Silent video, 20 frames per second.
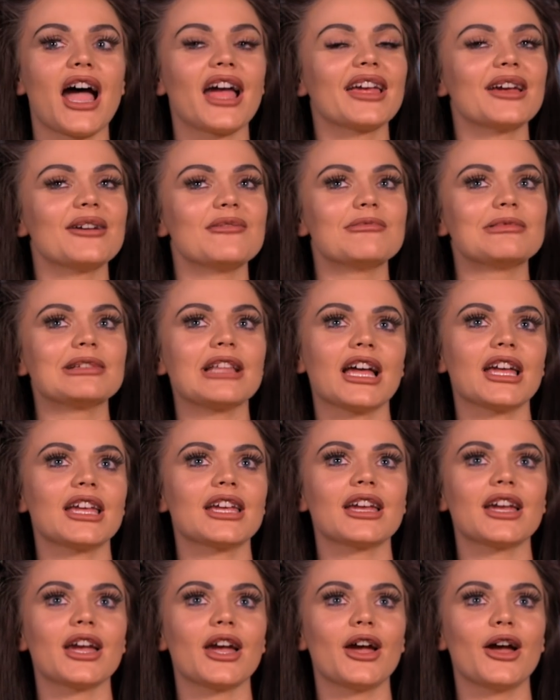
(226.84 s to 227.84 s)
I am
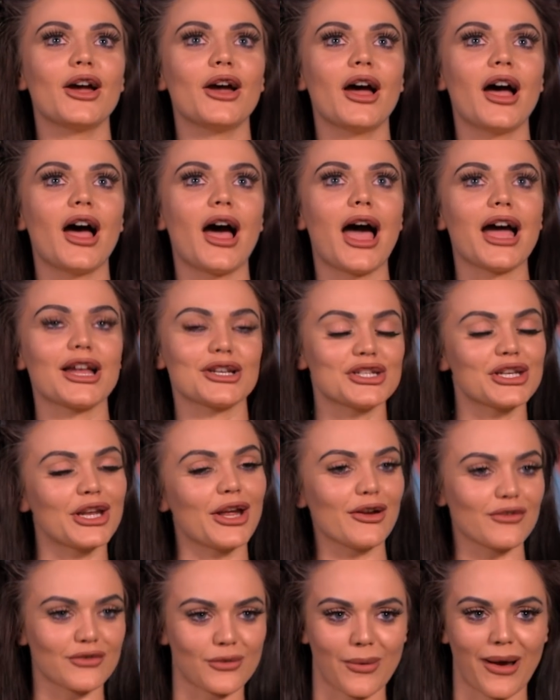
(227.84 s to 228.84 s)
like actually
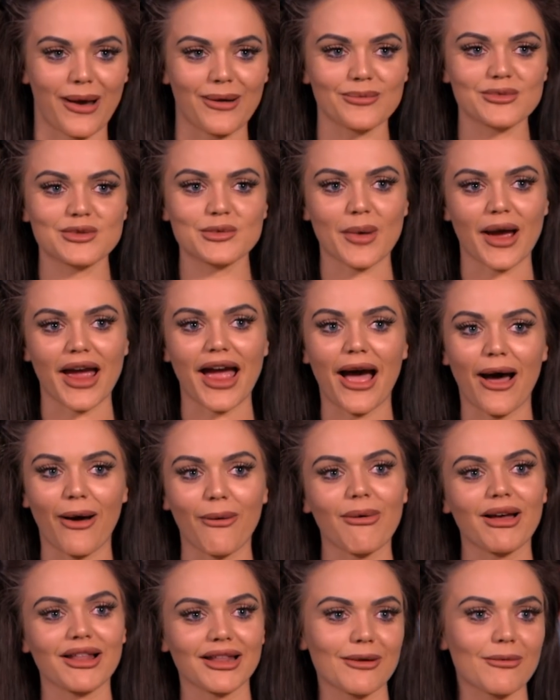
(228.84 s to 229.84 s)
overwhelmed by how
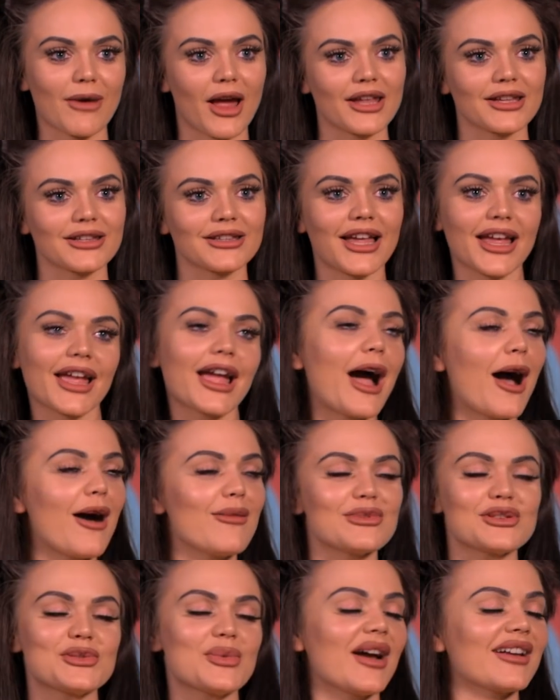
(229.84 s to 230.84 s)
well it went, like how
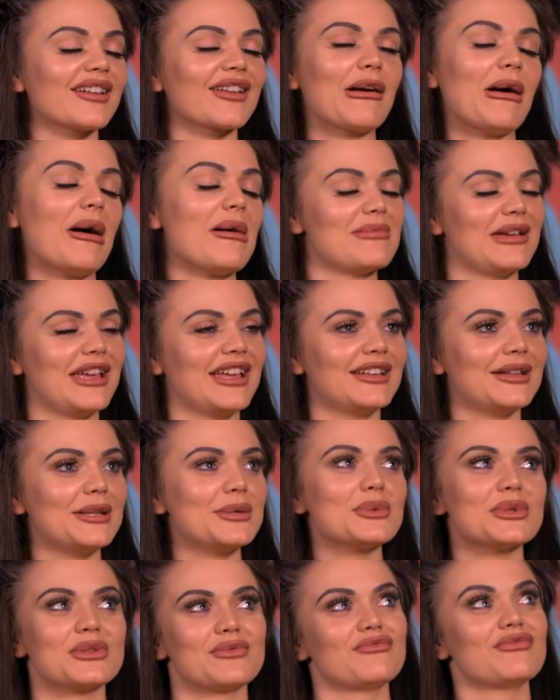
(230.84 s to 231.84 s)
much we had in common.
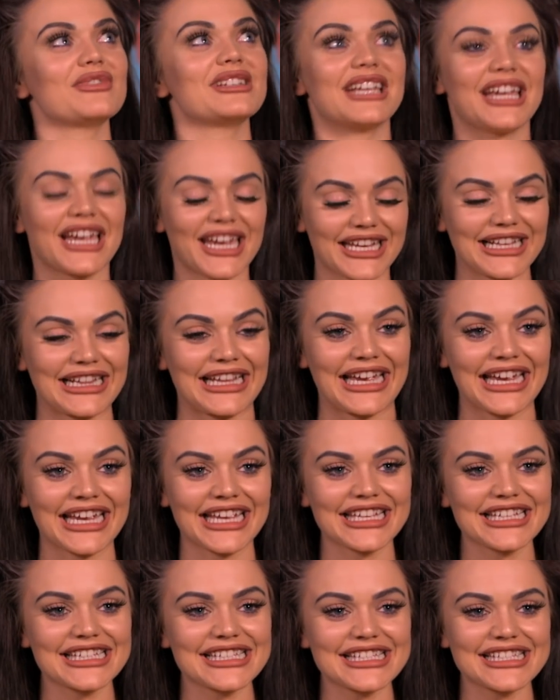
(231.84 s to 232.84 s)
It was
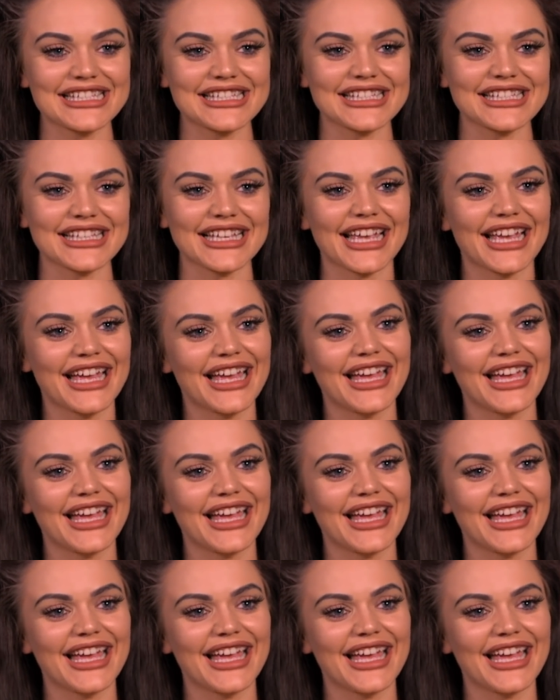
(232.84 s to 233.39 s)
ridiculous.